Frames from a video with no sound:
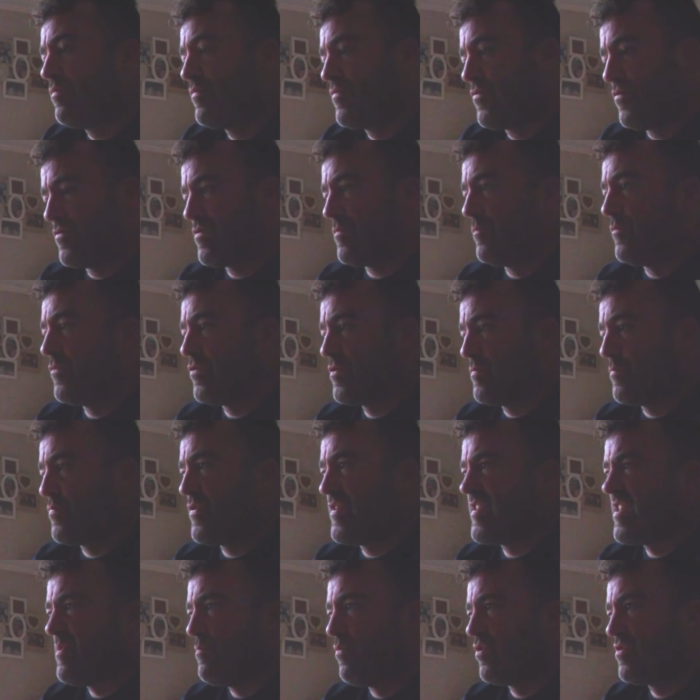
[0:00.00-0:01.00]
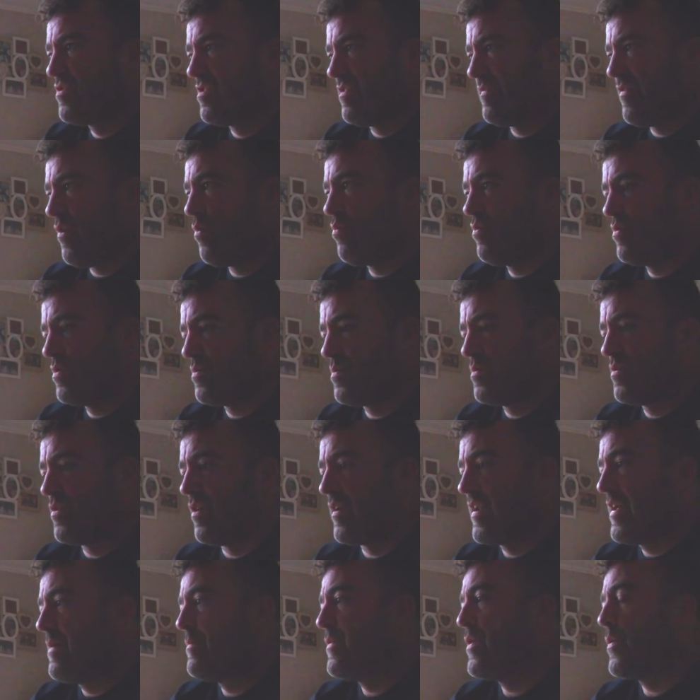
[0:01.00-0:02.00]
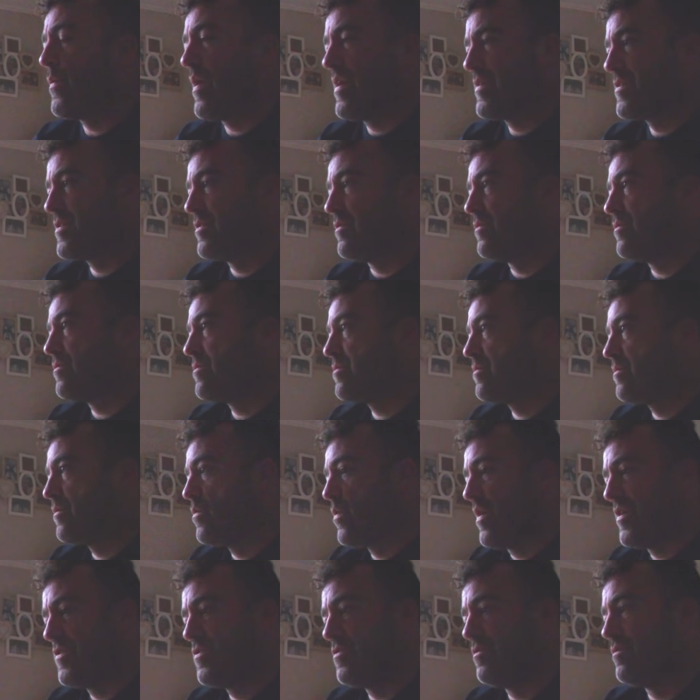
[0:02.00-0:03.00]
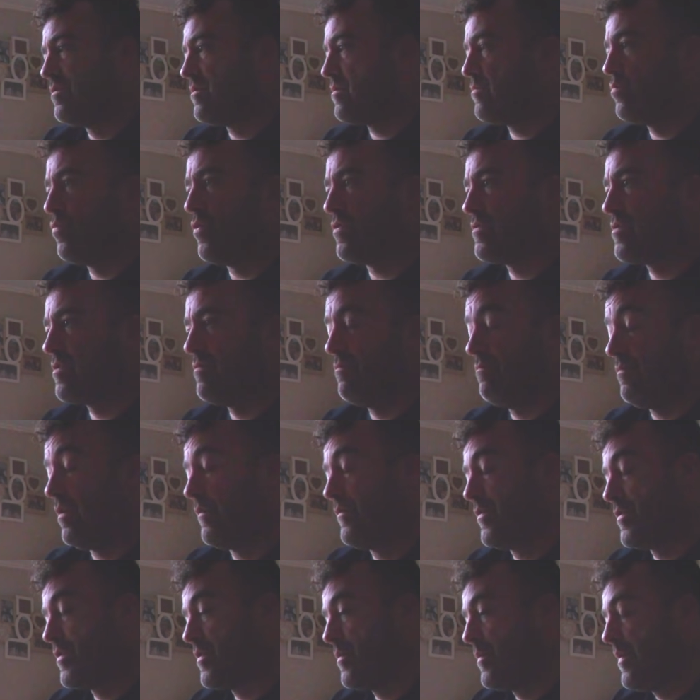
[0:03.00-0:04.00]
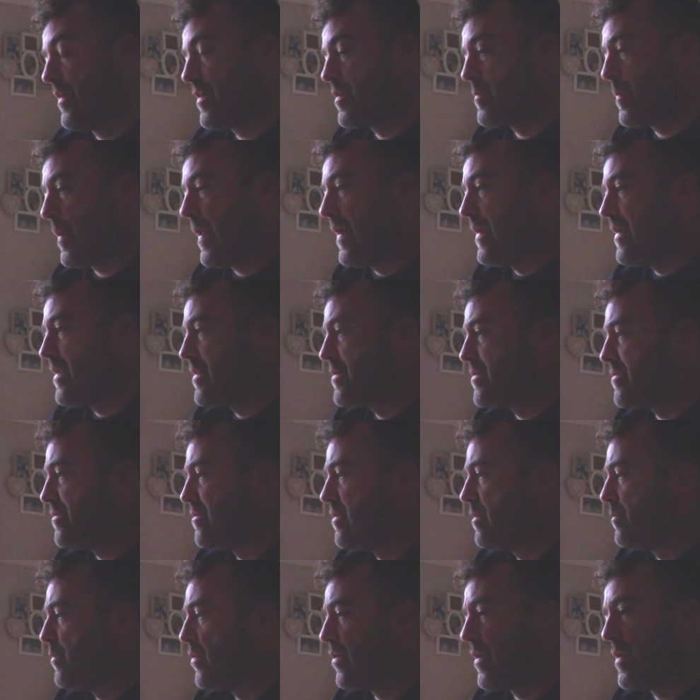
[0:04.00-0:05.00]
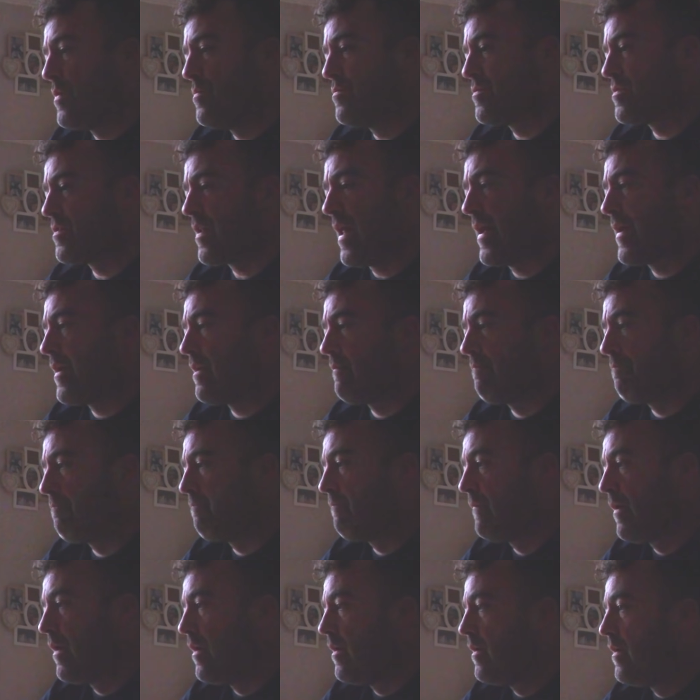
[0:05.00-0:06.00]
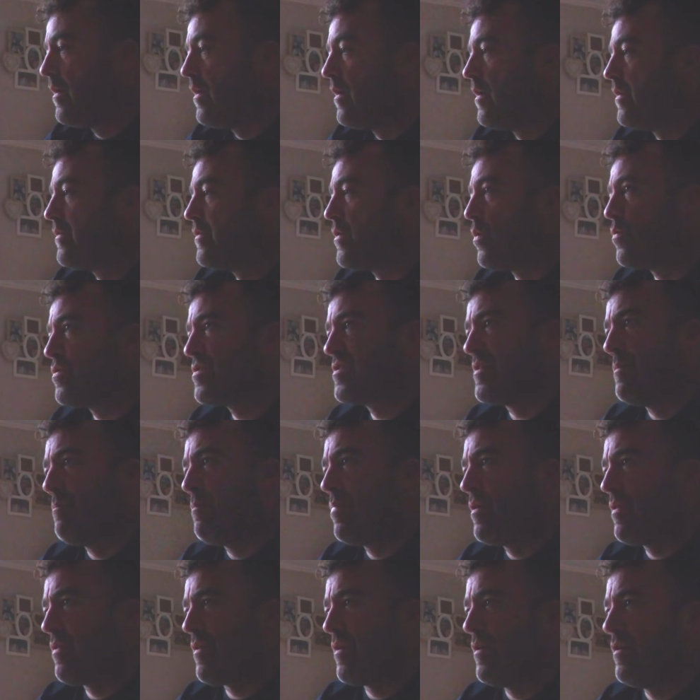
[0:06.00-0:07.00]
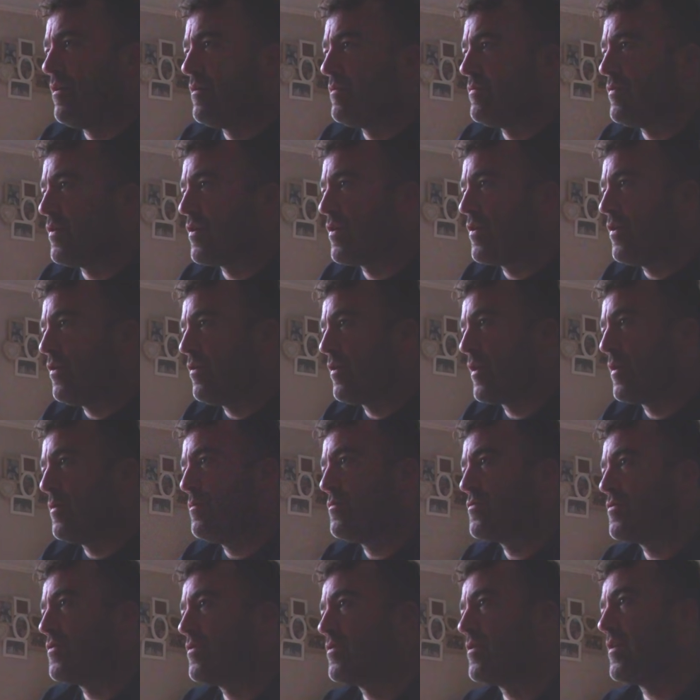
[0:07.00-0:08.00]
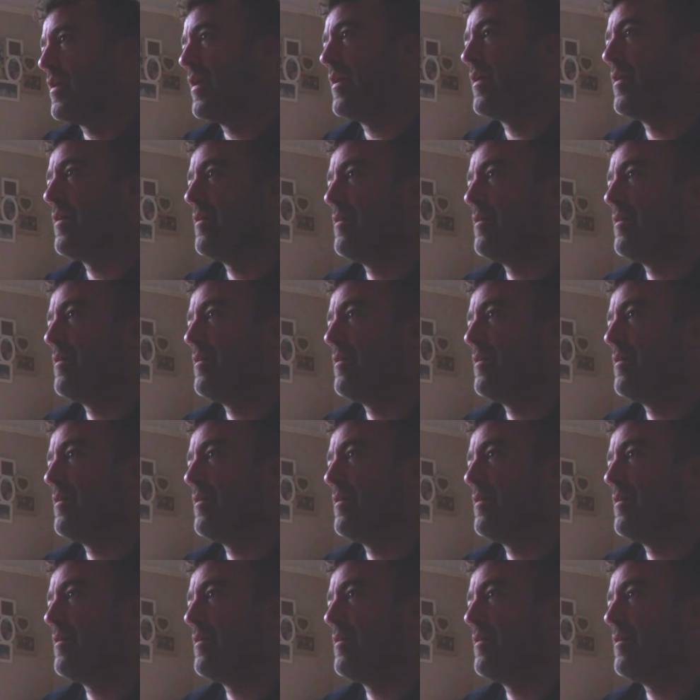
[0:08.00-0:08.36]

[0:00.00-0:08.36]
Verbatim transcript: sort of pretty much the focus was on him. They were asking us questions, obviously we explained it to them, but it was like no sympathy or fuck all. It was just like,